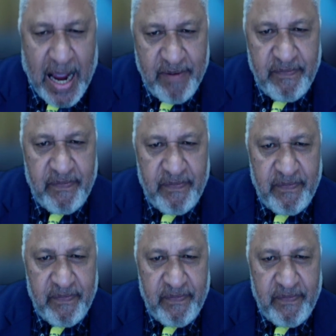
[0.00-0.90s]
I'm
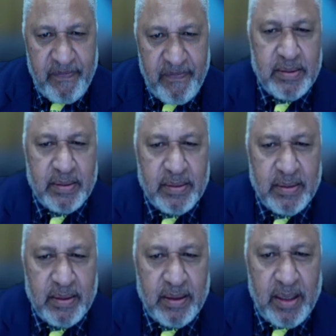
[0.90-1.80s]
vaccinated,
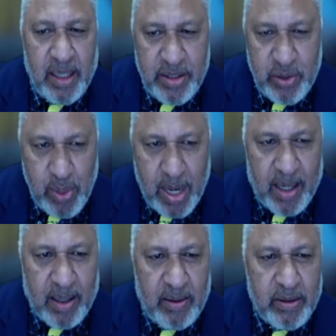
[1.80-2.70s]
as you
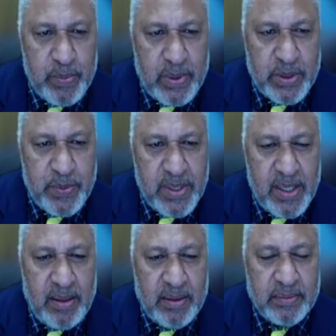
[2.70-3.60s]
are, Honorable
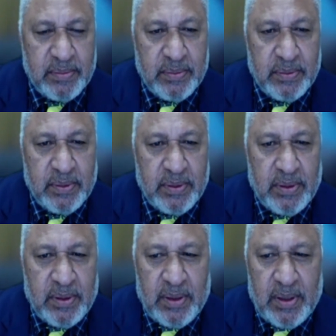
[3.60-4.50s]
Speaker.
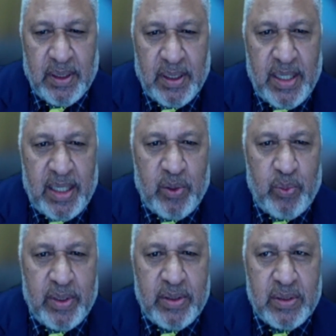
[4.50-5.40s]
In other
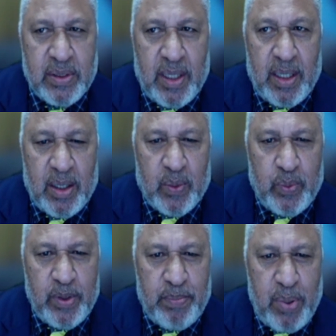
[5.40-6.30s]
words,
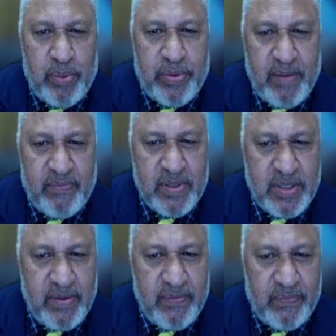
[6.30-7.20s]
we both have
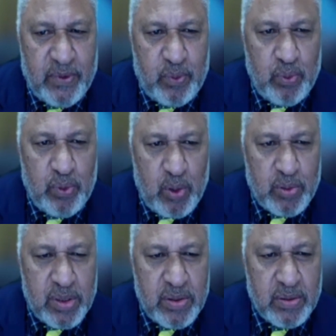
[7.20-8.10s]
received the two
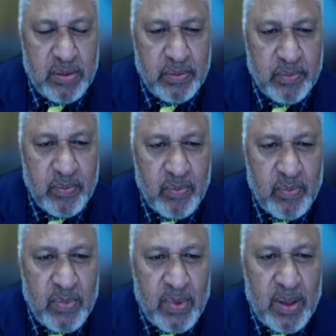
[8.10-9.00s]
doses,
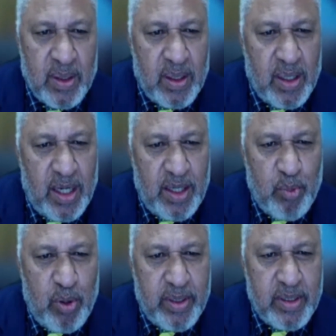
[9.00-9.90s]
and
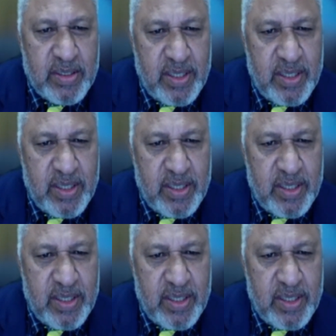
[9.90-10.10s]
more than